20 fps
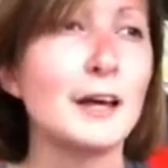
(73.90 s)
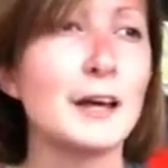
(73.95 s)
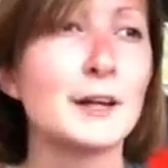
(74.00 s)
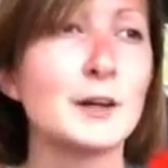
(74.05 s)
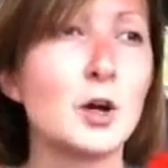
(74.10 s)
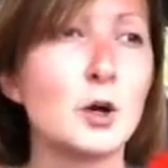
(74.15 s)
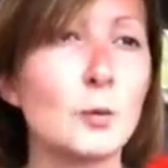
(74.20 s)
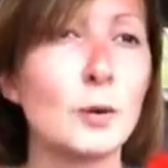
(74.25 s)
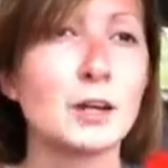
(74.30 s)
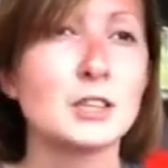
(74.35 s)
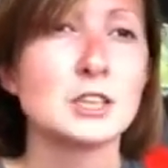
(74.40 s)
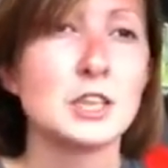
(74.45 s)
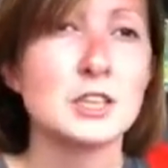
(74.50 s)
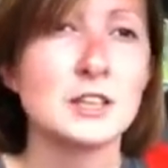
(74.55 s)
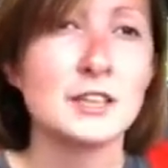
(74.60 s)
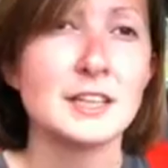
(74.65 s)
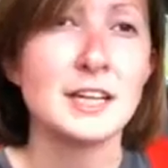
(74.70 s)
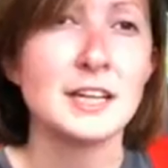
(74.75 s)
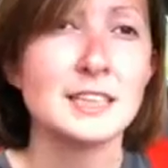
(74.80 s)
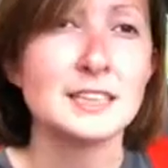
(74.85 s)
it all worked out
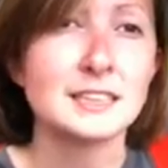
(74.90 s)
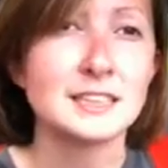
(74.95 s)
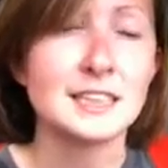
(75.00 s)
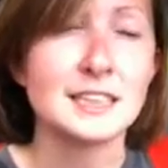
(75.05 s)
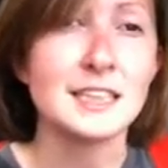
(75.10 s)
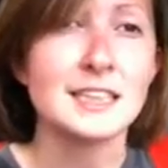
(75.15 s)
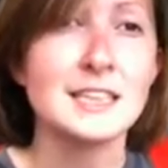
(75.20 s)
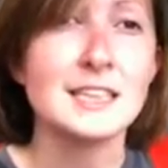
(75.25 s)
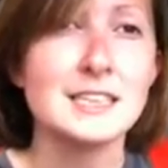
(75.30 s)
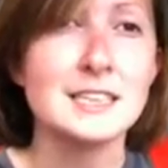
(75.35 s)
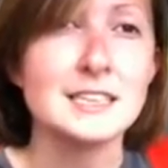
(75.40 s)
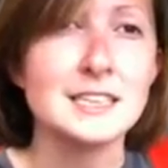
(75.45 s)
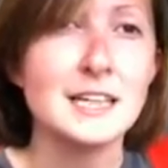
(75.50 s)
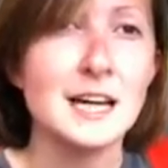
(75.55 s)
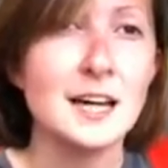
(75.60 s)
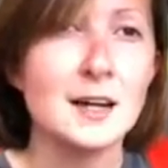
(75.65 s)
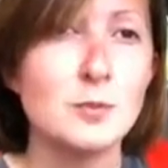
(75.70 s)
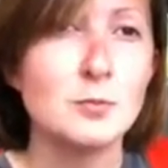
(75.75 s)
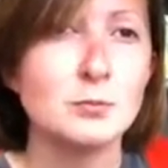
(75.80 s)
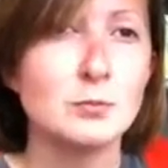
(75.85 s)
in the end that he
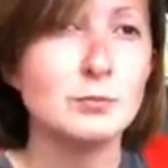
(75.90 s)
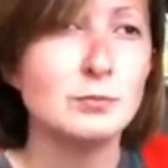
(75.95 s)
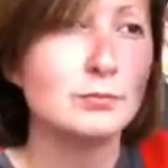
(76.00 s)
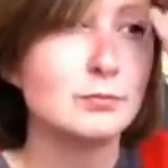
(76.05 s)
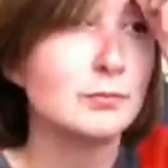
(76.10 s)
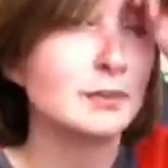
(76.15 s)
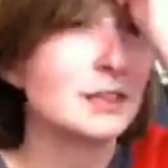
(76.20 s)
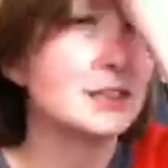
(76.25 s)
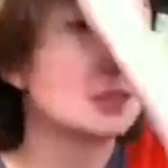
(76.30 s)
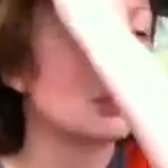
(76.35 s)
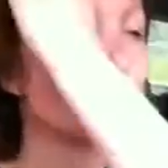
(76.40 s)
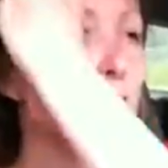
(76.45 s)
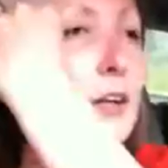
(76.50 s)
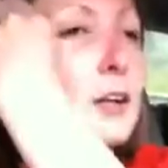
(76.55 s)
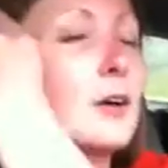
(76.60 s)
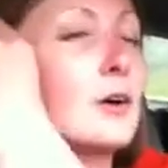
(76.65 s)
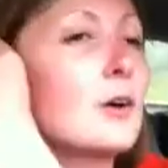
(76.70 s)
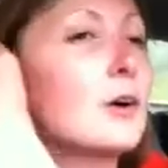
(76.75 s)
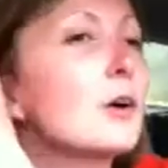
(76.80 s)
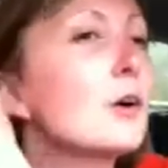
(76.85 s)
sort
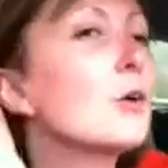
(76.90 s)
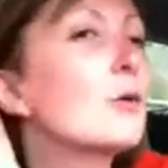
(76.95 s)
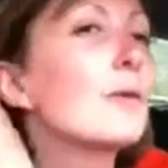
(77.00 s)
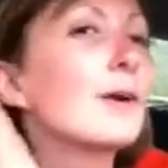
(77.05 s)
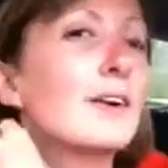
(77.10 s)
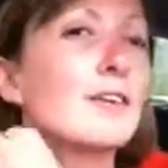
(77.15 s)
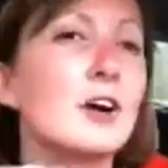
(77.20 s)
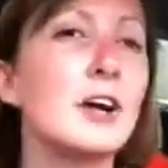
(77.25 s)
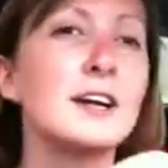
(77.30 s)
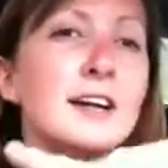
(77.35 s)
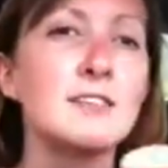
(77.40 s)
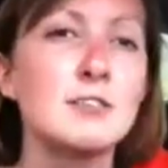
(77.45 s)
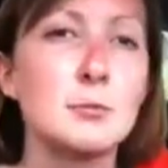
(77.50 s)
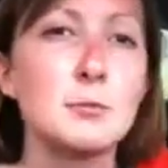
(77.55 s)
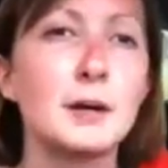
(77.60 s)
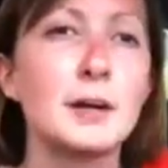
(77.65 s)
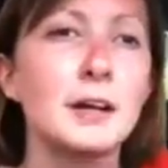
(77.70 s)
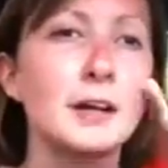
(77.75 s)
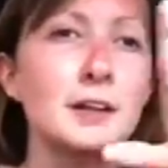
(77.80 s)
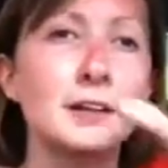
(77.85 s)
of went around
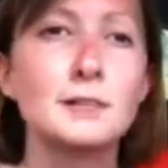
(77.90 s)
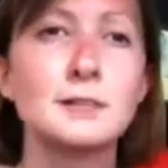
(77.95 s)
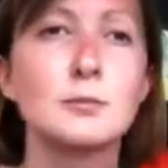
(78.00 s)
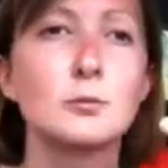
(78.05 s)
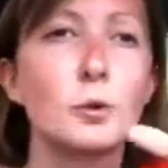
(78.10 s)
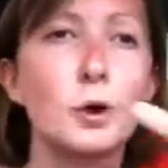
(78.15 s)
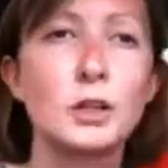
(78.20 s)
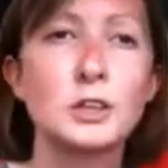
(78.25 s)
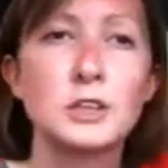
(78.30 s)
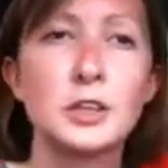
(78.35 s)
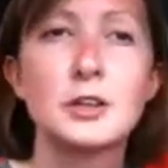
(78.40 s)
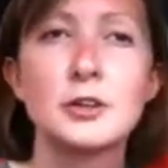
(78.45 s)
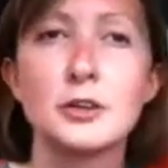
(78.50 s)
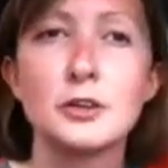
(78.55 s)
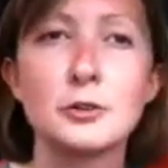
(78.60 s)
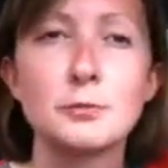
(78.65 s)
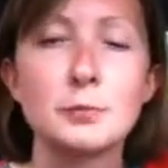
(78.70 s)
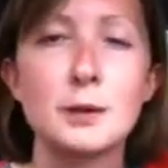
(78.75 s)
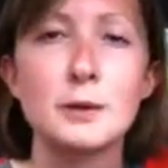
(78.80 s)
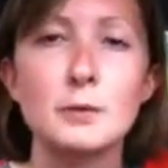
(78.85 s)
everybody and worked out
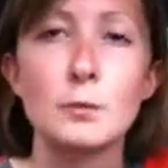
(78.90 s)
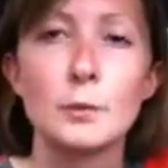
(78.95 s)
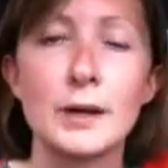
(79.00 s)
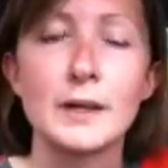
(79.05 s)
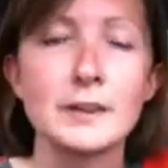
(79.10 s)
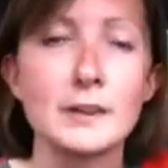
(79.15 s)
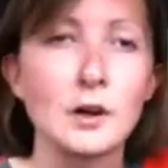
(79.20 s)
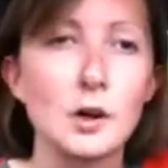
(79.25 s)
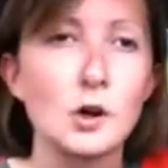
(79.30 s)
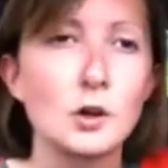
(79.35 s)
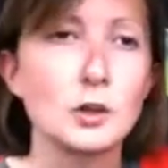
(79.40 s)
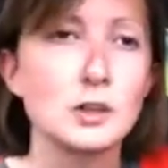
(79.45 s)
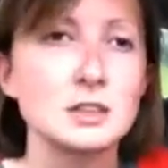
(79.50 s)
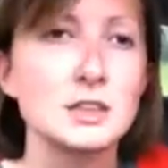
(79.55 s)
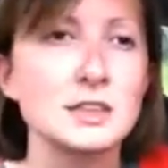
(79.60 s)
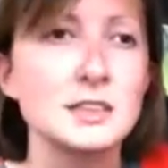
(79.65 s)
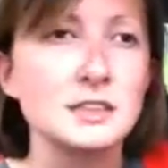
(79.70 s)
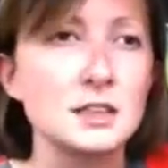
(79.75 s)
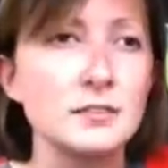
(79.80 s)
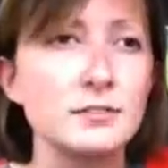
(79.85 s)
who'd been waiting the longest
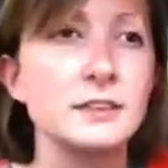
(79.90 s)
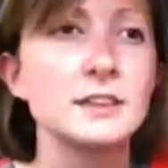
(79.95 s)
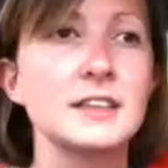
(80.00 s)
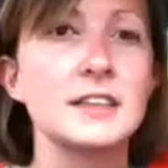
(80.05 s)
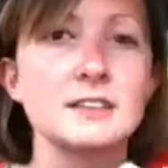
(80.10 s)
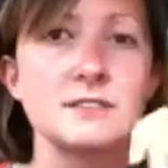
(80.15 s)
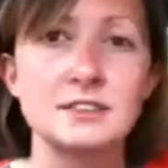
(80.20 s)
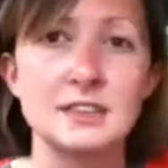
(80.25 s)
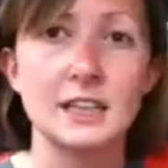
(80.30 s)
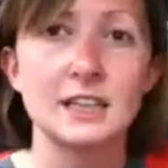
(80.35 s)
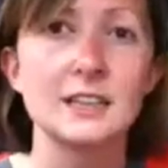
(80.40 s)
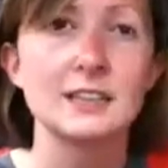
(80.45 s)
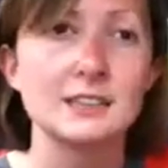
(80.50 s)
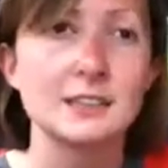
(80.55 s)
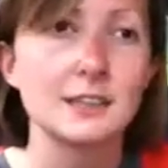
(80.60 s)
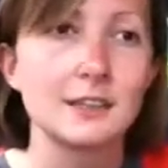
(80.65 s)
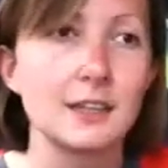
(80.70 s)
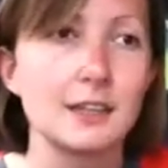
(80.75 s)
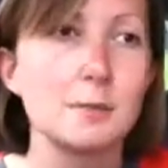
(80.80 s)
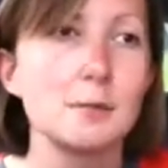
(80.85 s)
and stuff and gave tickets
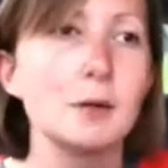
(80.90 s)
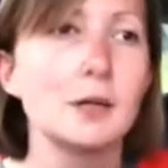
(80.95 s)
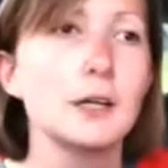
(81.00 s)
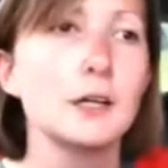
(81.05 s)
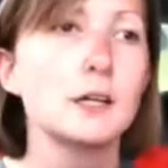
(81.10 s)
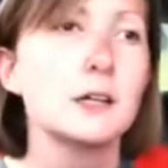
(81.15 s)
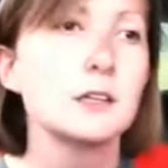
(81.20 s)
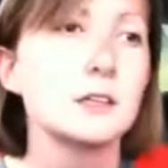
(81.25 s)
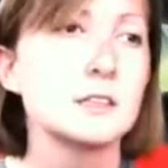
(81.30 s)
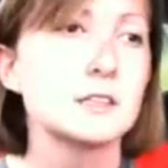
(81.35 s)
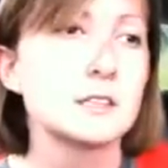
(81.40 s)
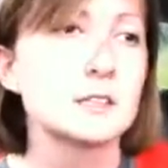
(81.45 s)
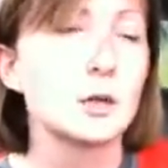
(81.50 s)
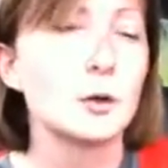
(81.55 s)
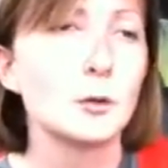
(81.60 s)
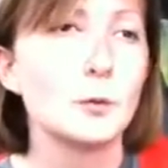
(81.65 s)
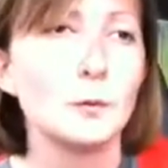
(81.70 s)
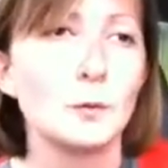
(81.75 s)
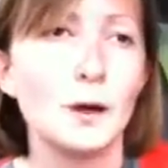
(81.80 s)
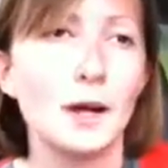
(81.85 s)
to them.
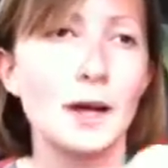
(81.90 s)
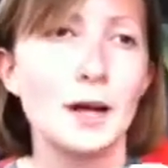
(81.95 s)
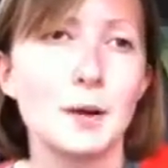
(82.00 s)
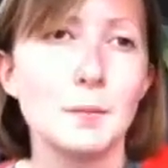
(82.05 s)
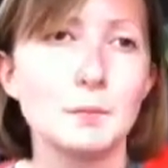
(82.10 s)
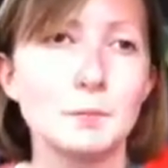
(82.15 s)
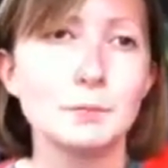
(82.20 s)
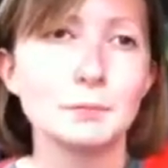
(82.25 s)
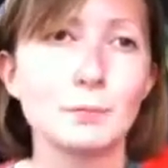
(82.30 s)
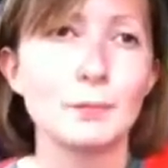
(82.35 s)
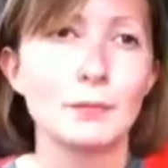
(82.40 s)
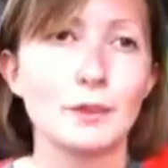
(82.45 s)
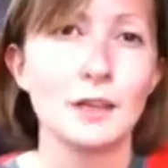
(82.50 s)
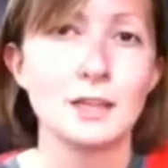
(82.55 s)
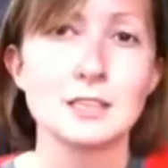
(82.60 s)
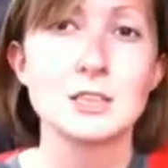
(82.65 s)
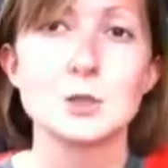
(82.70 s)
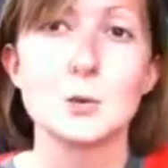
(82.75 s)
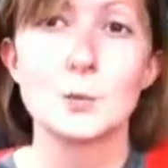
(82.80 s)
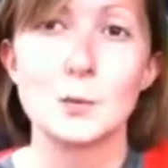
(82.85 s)
So
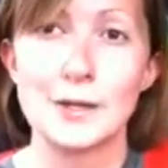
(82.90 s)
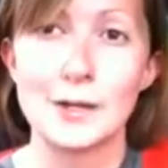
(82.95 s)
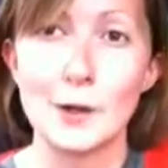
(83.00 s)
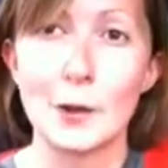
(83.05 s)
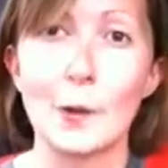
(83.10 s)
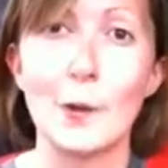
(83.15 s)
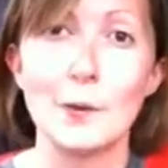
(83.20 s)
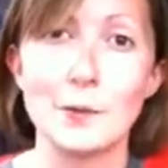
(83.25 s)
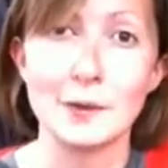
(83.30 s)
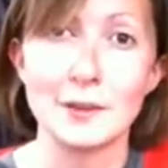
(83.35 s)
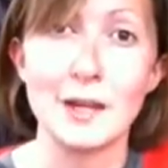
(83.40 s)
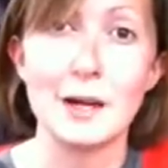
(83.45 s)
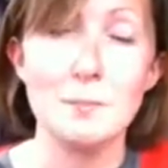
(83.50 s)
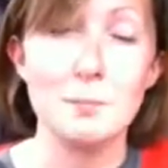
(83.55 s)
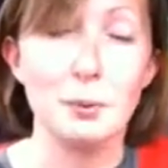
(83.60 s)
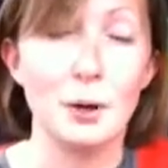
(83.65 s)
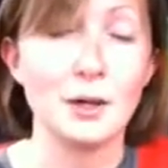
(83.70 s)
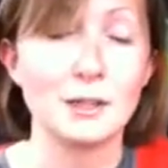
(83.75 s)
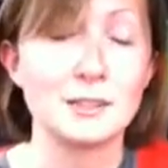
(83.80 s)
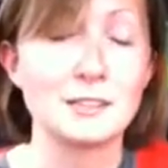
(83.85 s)
so we got onto that
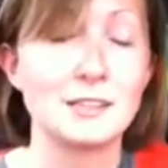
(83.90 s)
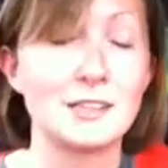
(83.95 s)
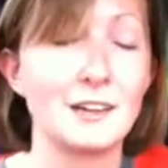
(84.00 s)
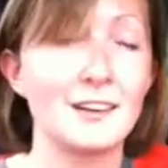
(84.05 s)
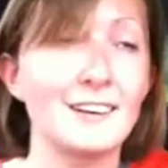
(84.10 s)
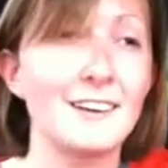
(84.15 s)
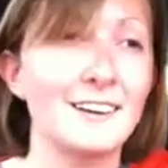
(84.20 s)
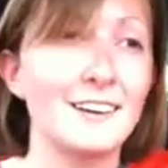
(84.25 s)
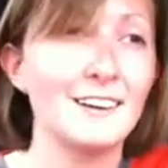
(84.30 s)
bus.